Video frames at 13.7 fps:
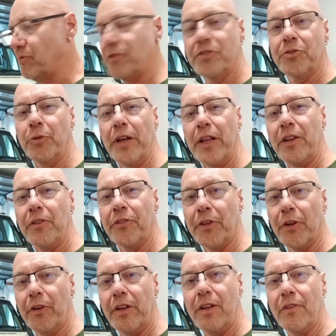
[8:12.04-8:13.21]
20,
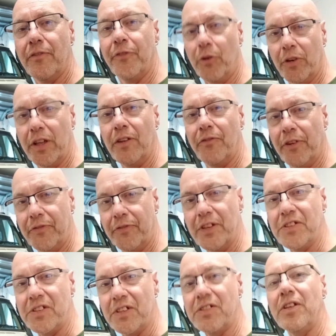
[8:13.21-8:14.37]
30, 40, 50,
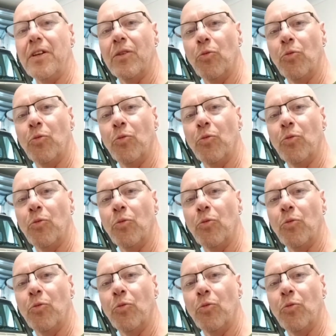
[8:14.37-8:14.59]
60.